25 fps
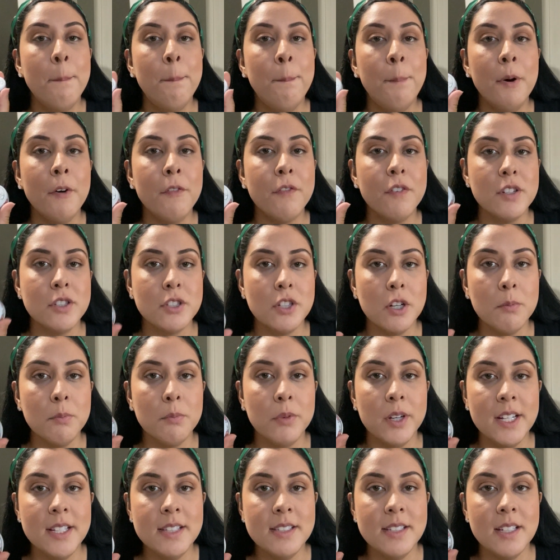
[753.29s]
but for some
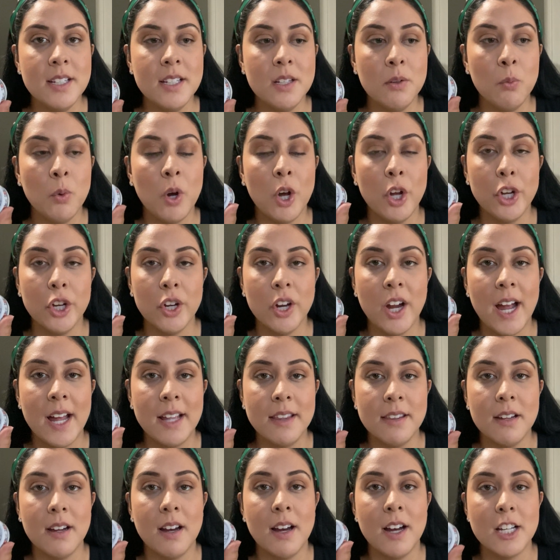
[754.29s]
reason while you're
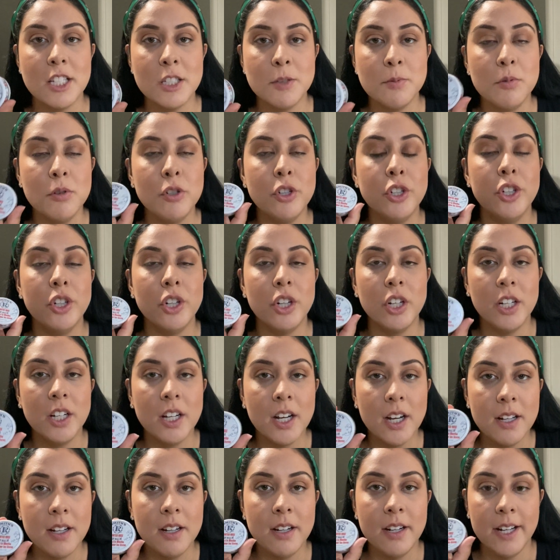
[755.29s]
at the hospital, you're
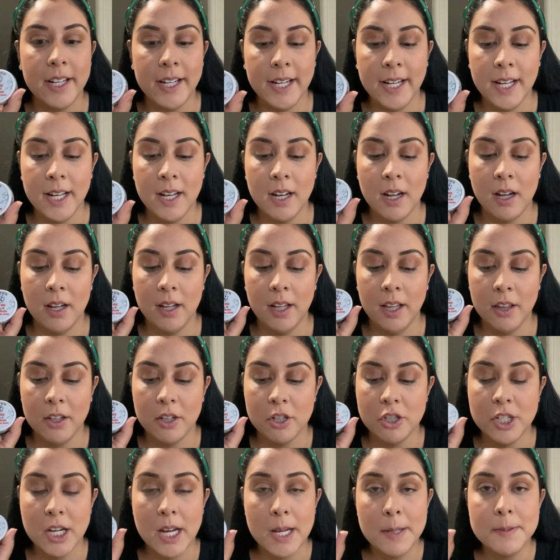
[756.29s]
gonna need either
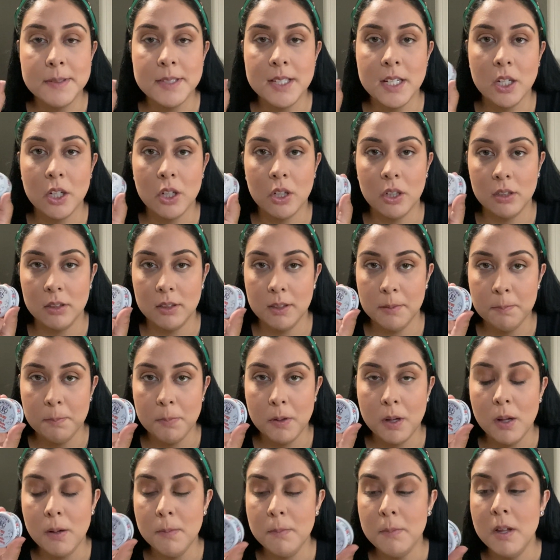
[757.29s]
chapstick or lip
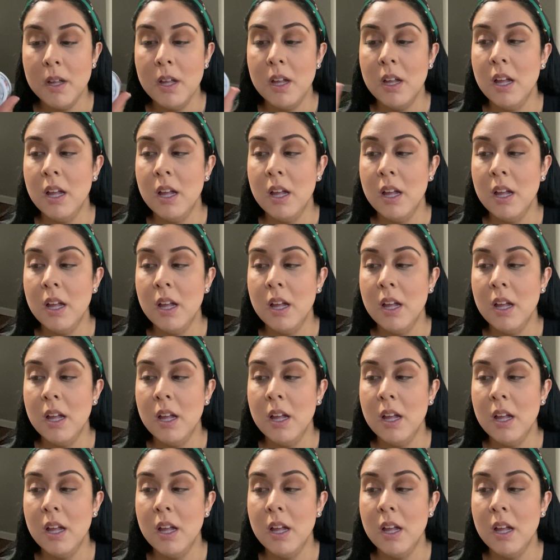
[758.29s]
balm.